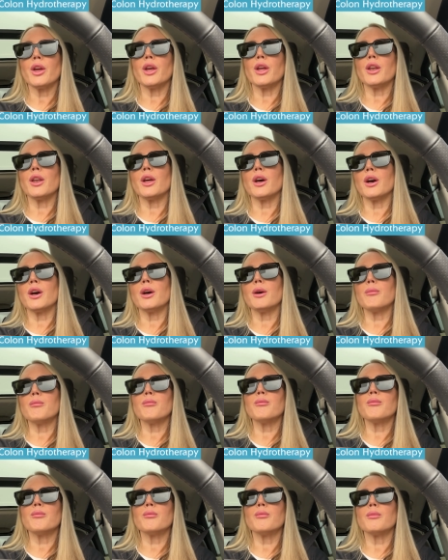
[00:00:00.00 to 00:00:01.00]
it
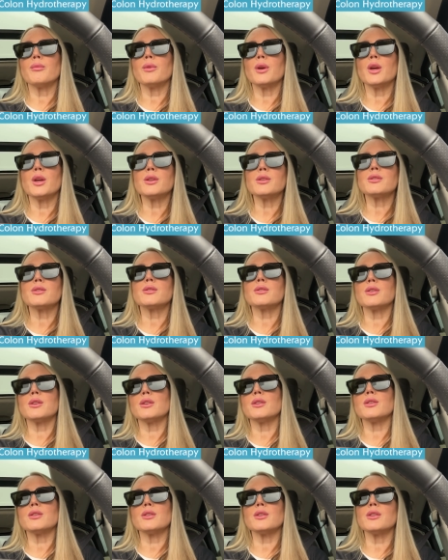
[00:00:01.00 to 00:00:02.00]
um, it
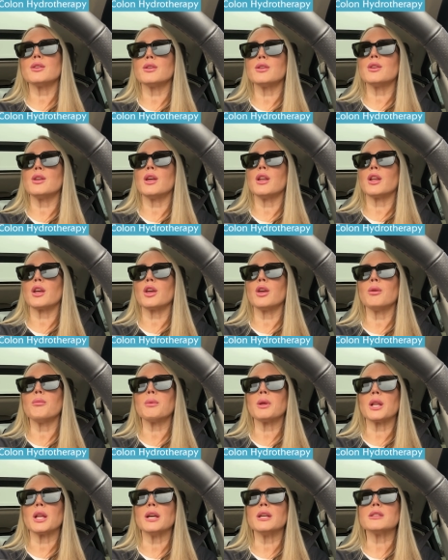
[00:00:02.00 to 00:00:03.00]
it
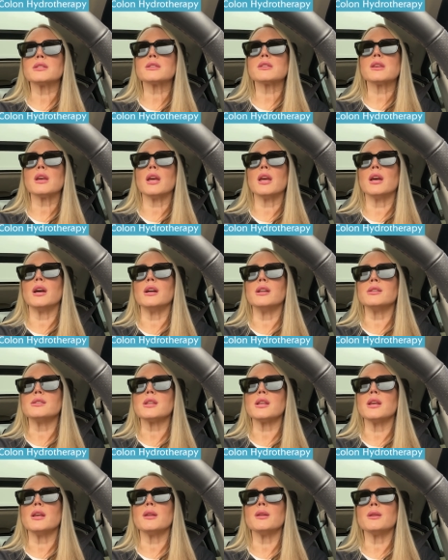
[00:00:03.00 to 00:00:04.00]
accumulates,
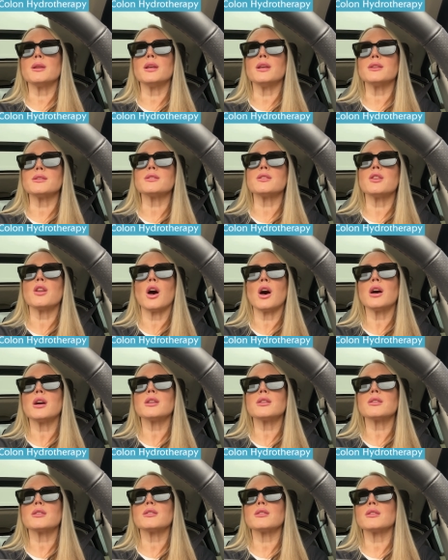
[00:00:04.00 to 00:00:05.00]
and it is
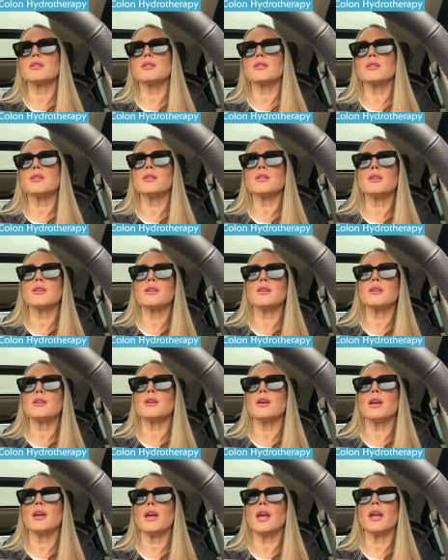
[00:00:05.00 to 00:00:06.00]
not
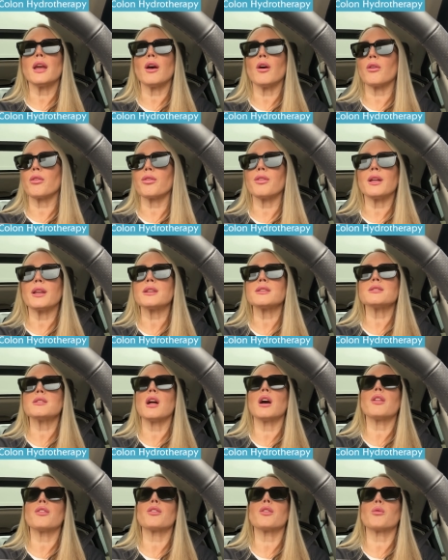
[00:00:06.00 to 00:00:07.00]
a health. That is
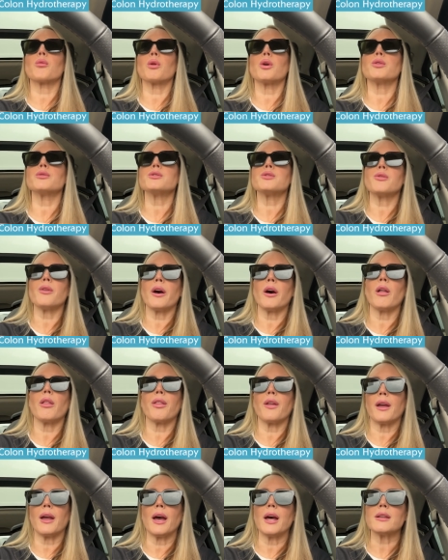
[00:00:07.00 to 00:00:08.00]
not the road to a
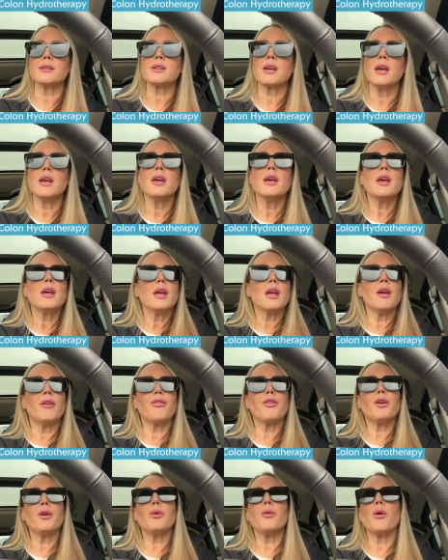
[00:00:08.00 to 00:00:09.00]
healthy gut.
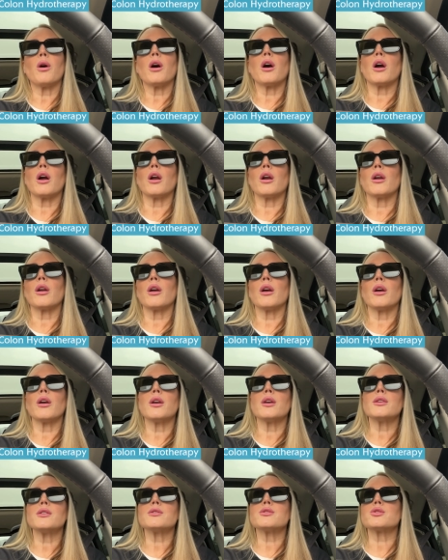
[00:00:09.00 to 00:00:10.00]
If you are
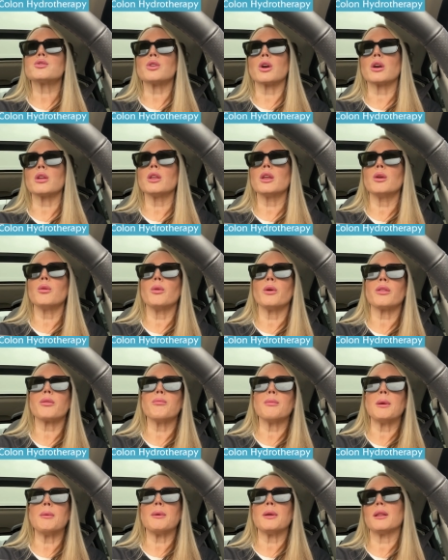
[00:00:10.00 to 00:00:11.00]
struggling with
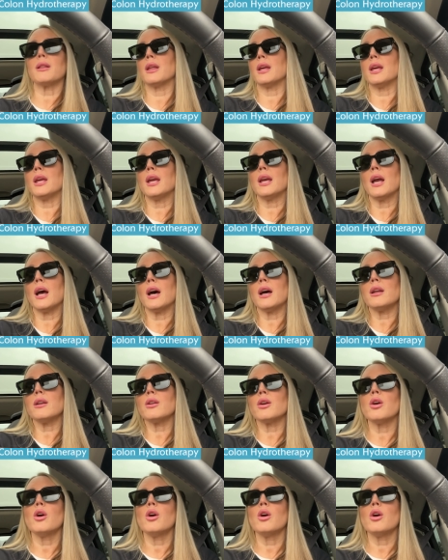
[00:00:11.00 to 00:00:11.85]
maybe leaky gut